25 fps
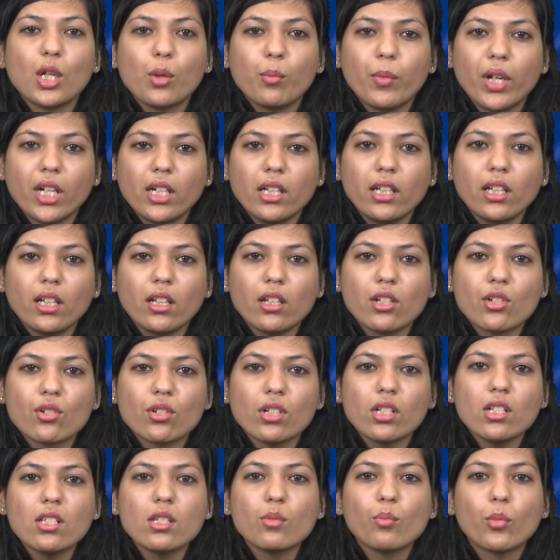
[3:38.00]

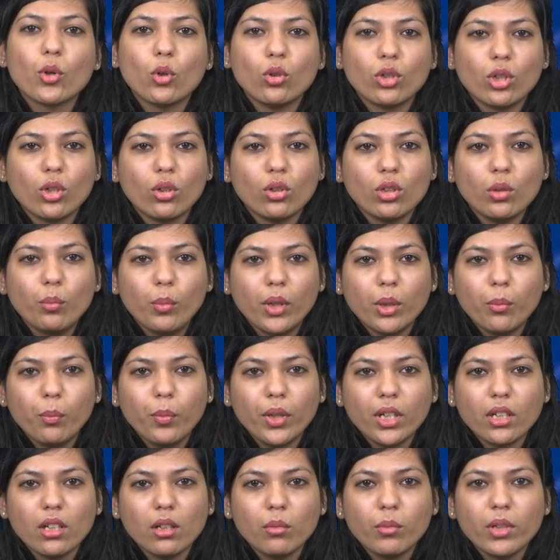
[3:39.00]
Medications: proton pump
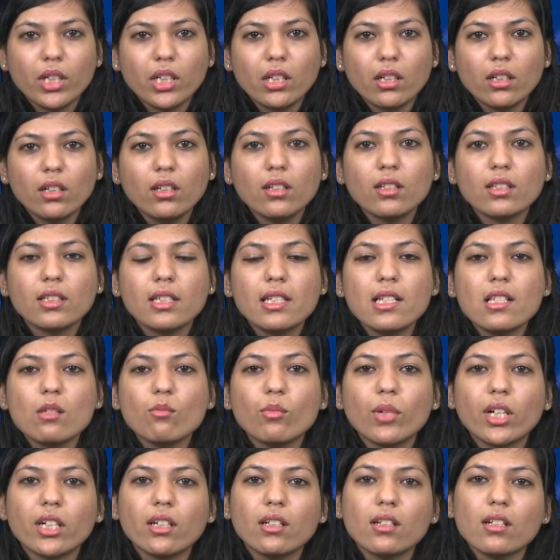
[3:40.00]
inhibitor. These
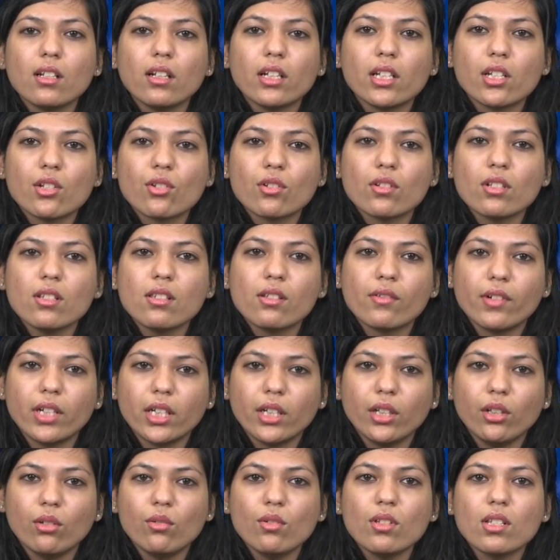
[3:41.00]
medications
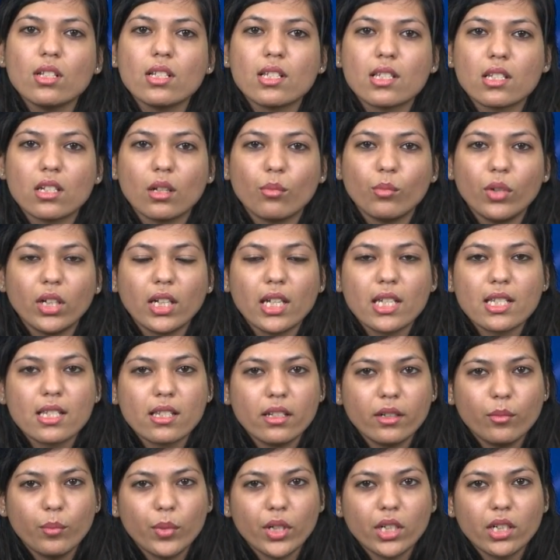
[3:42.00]
reduce stomach
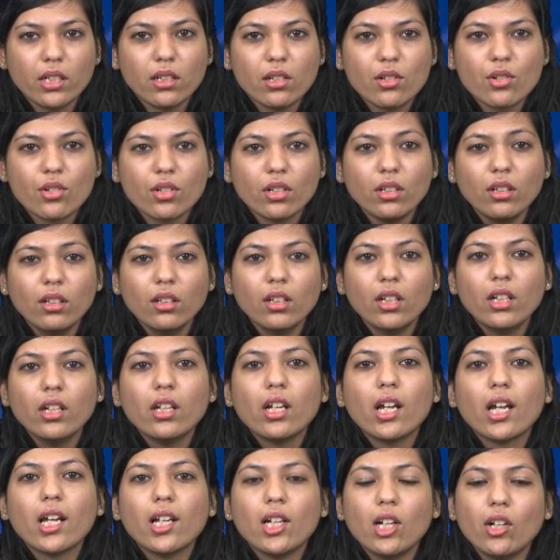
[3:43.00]
acid production,
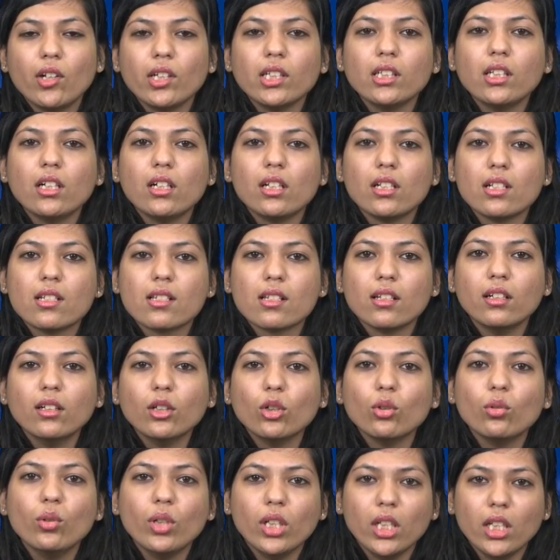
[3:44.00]
allowing the ulcer
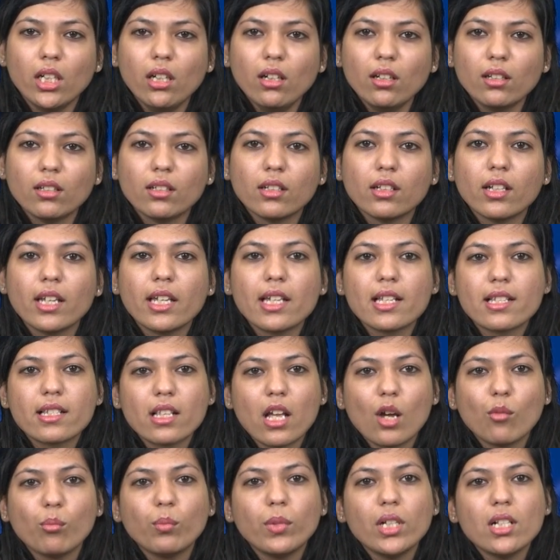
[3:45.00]
to heal.
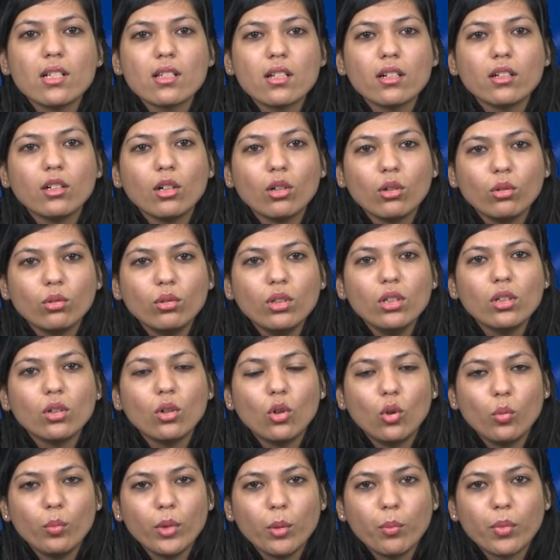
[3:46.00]
Examples include
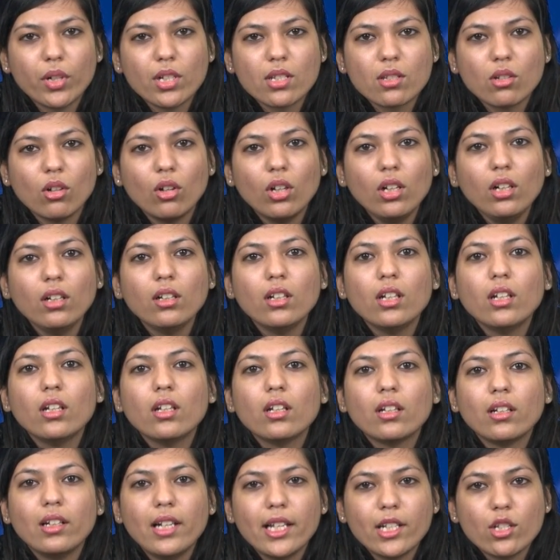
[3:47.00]
omeprazole,
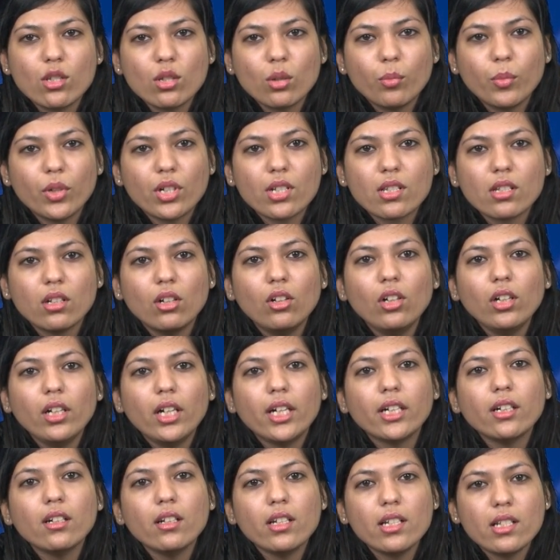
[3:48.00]
lansoprazole
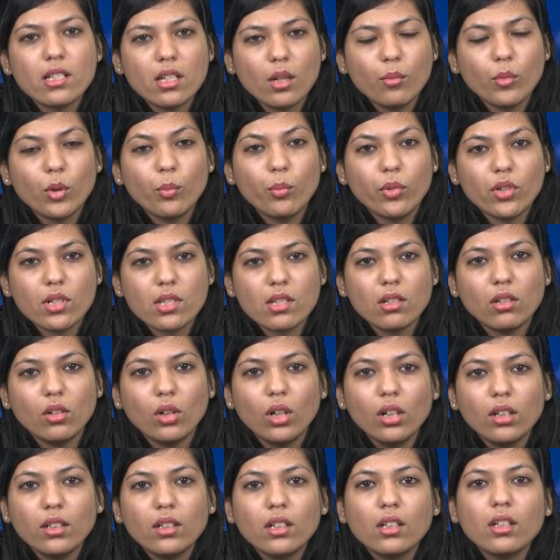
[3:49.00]
and
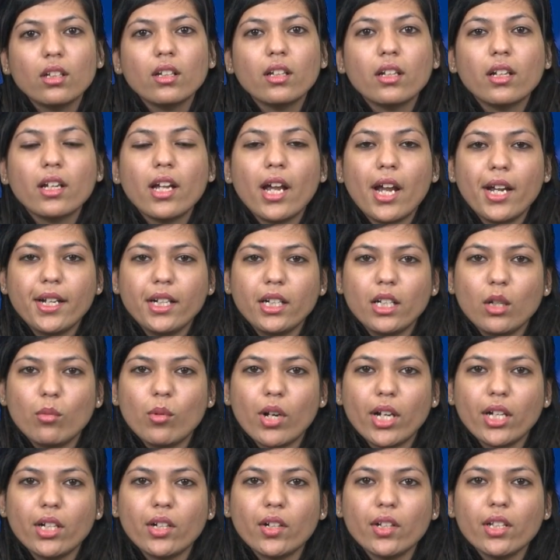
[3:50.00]
esomeprazole.
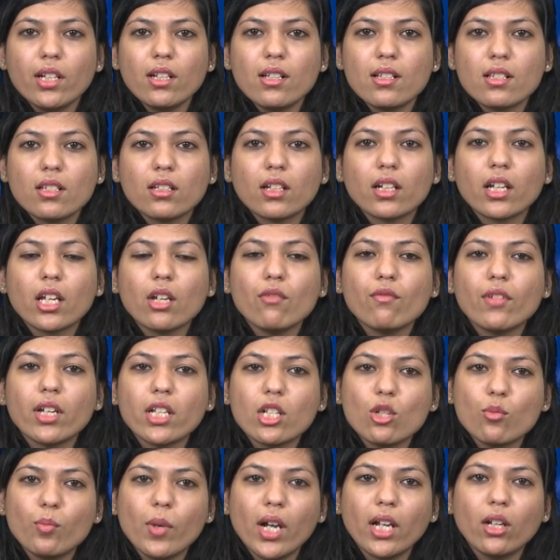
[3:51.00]
Antibiotics: if
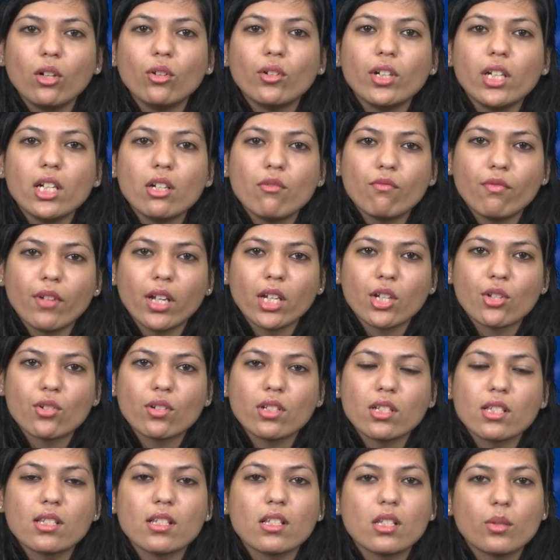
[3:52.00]
H. pylori
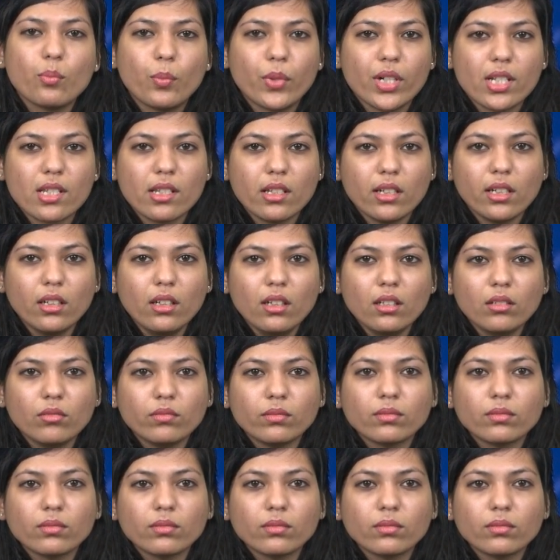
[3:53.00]
infections is present,